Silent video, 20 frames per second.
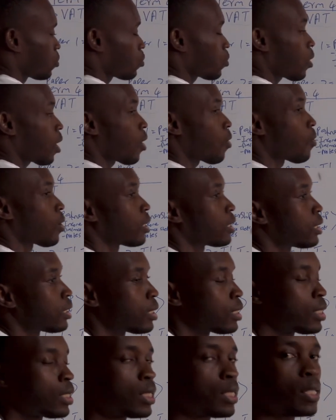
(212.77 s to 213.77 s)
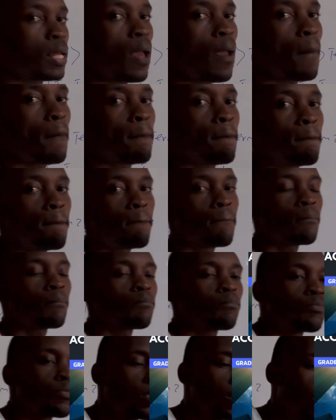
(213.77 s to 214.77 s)
two hours
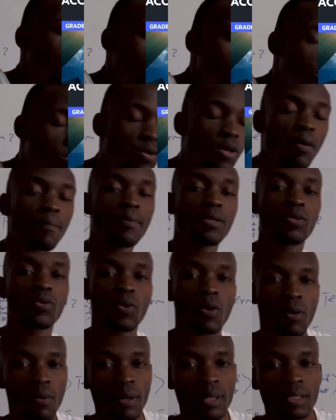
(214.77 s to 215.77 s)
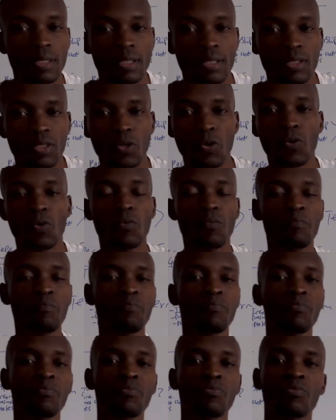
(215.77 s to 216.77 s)
it's gonna be two hours so